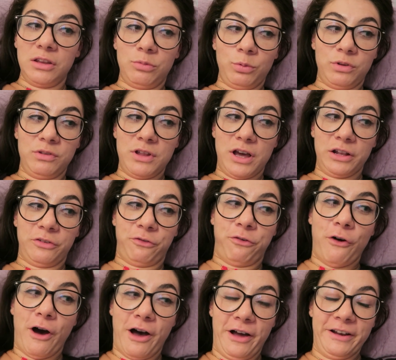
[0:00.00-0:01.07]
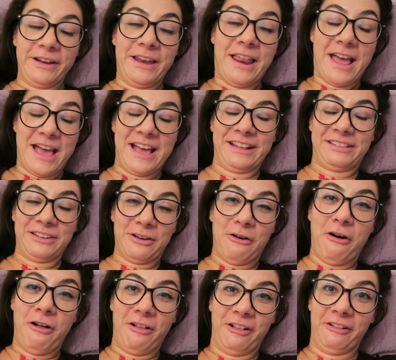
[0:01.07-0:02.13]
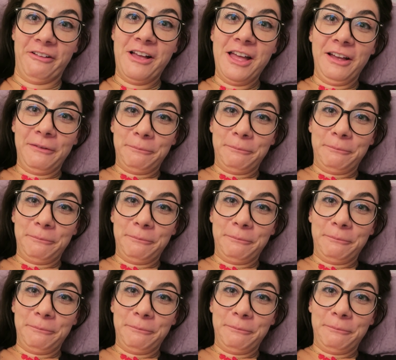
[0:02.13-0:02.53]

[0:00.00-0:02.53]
This was not fun at all.